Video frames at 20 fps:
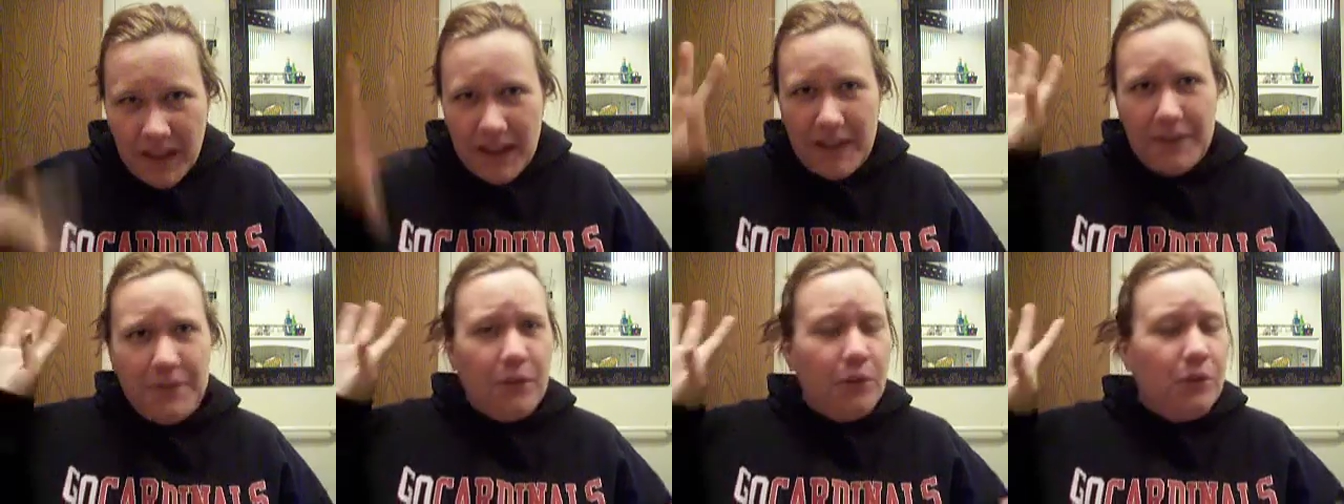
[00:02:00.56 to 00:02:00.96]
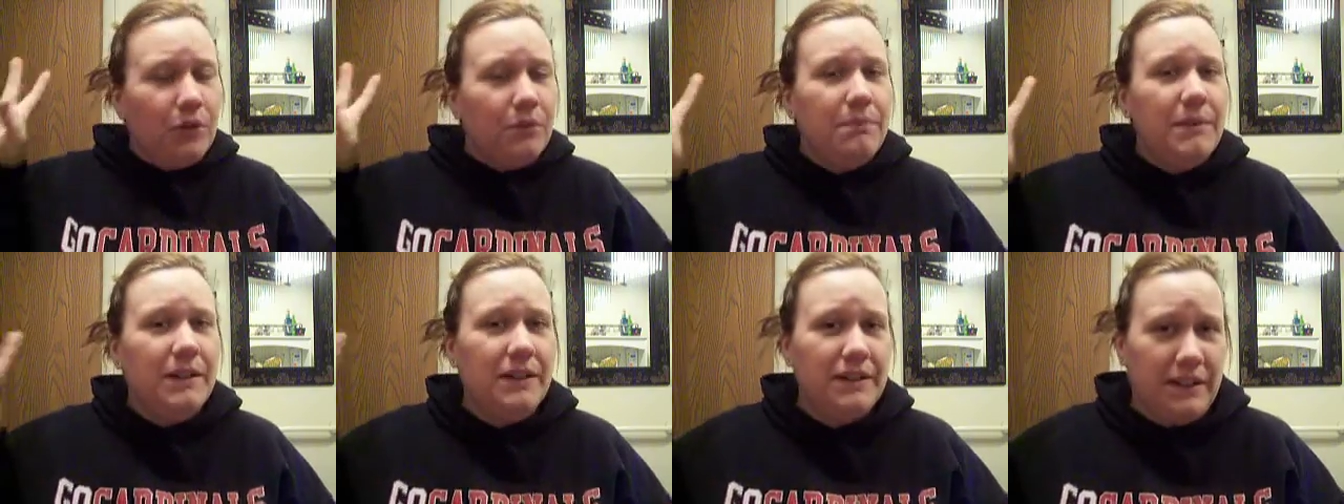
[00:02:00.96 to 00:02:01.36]
and the
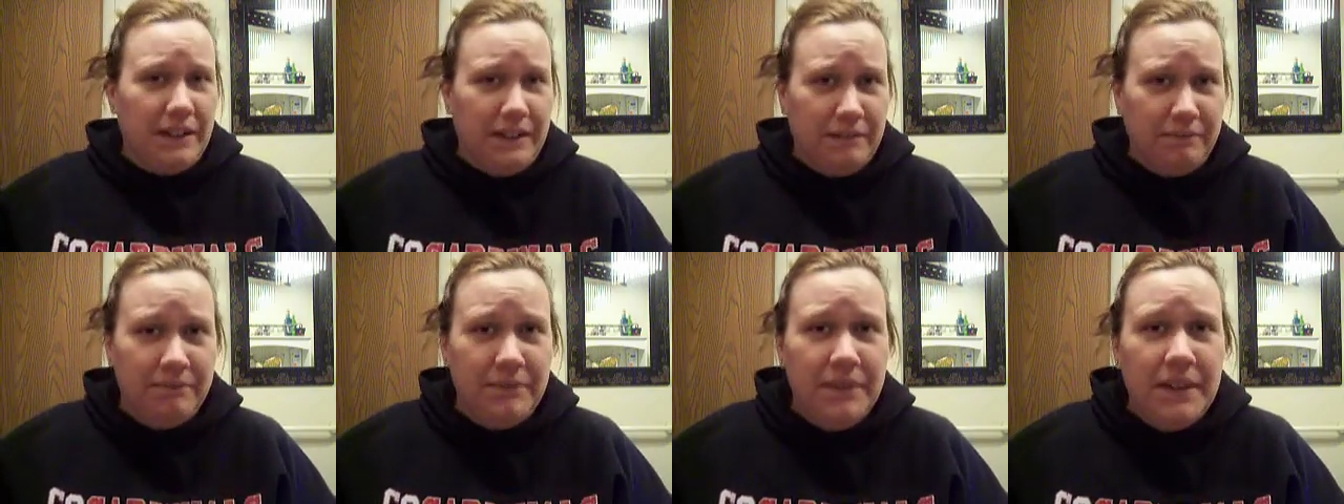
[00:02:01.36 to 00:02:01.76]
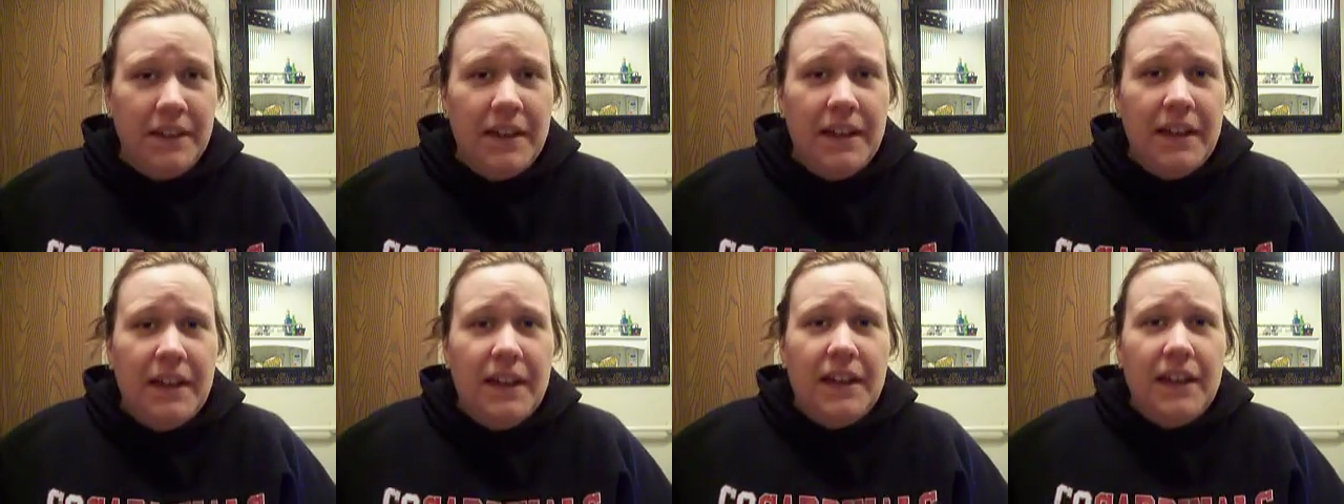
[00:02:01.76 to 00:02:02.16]
whole building
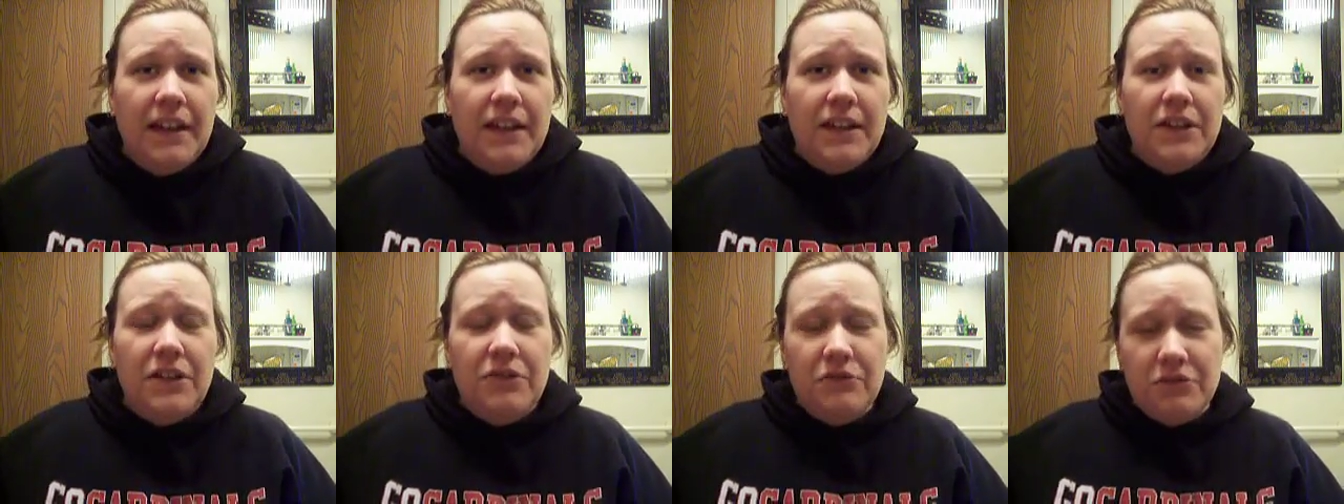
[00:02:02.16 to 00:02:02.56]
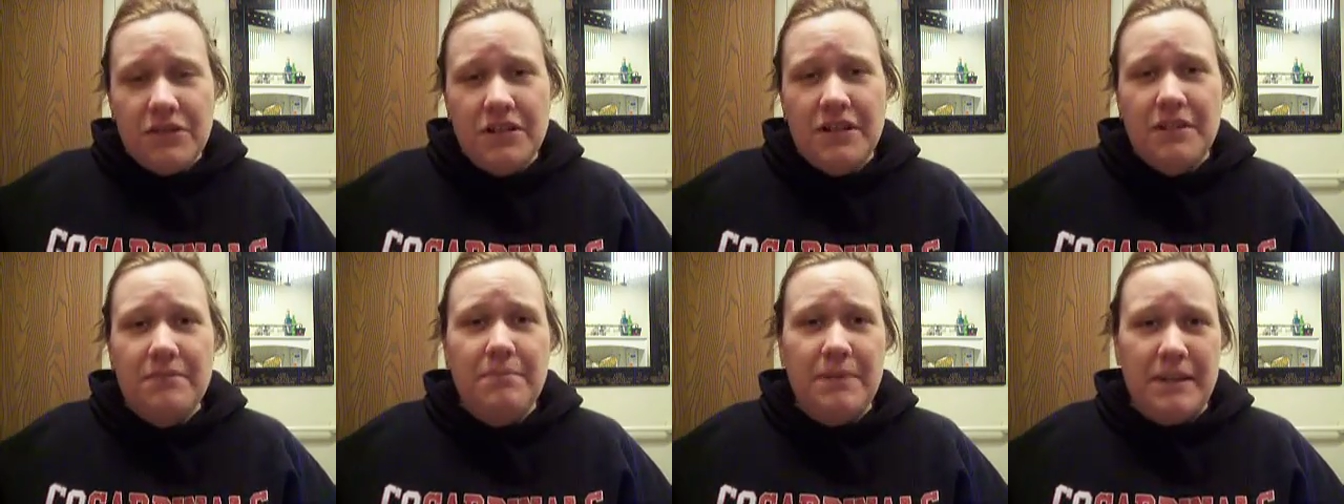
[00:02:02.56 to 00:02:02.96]

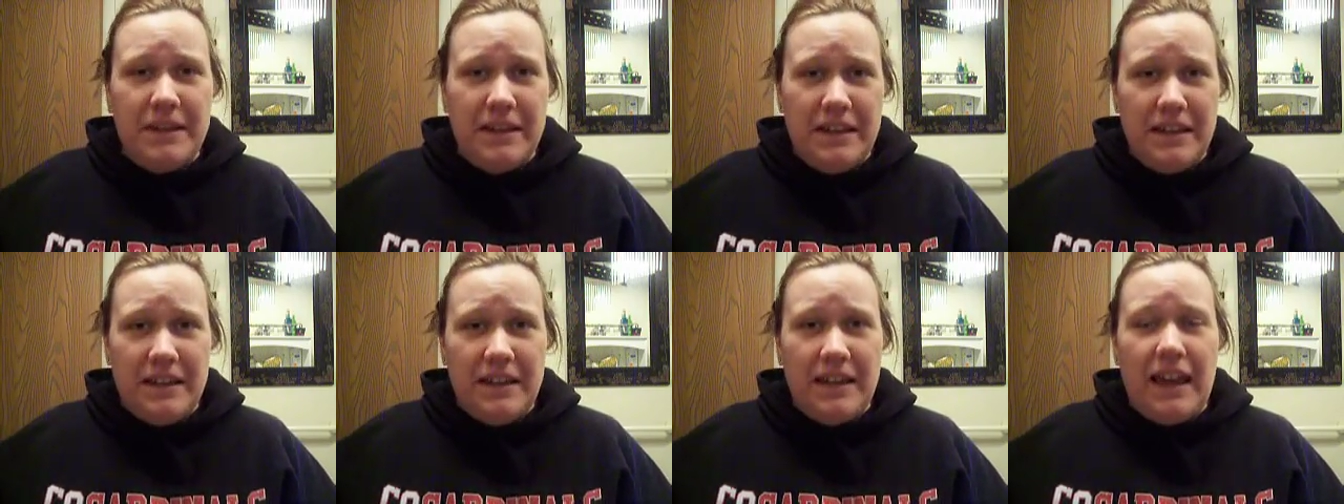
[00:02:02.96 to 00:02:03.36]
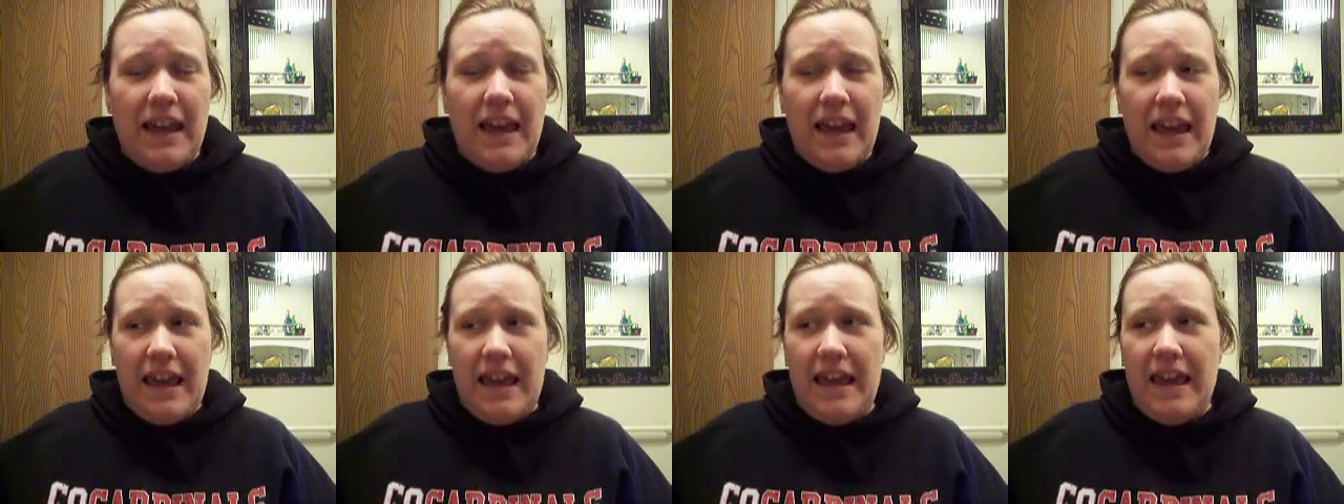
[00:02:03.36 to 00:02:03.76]
used to be
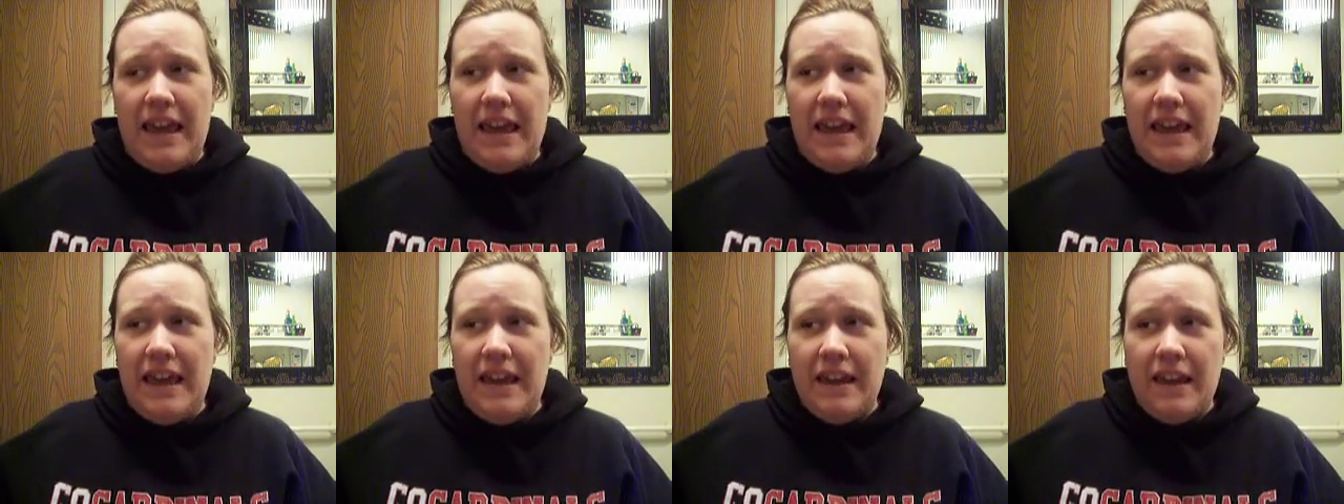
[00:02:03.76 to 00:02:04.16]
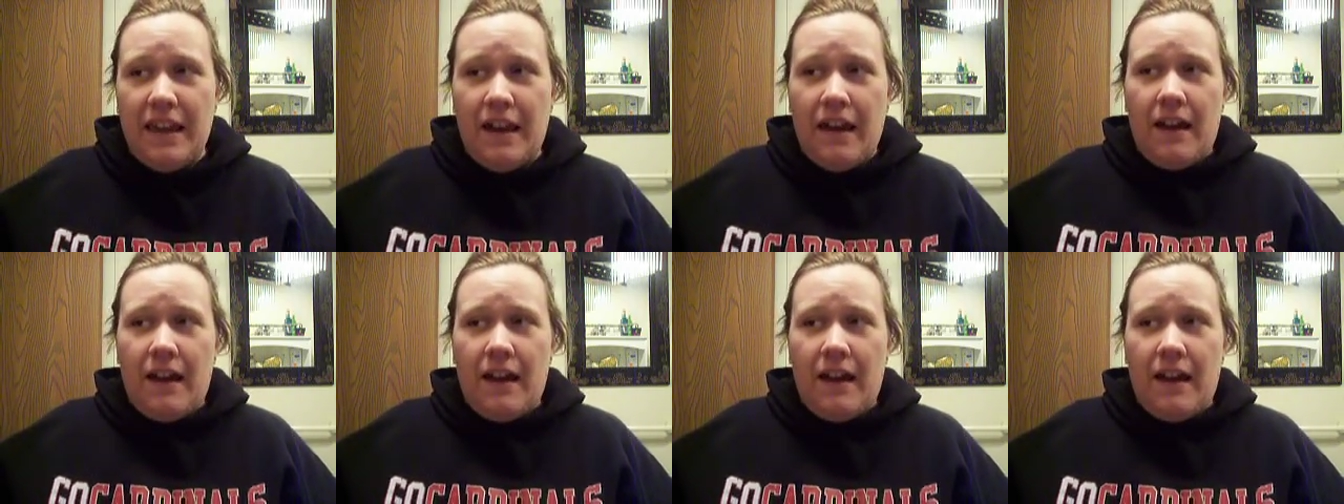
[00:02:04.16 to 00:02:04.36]
a